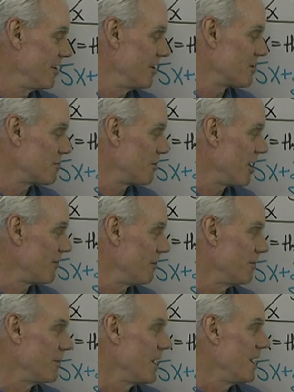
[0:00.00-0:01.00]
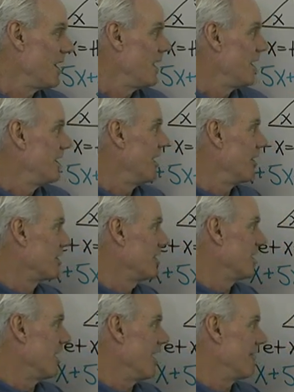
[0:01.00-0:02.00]
in this problem. Now
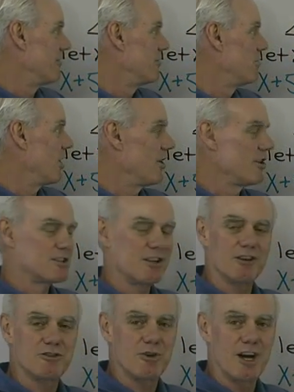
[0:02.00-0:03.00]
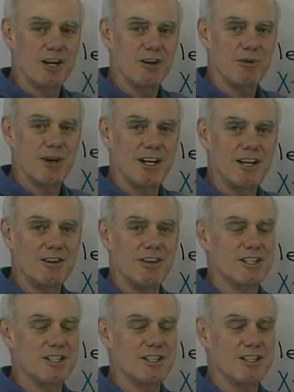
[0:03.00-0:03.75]
again, I've drawn this little triangle right here.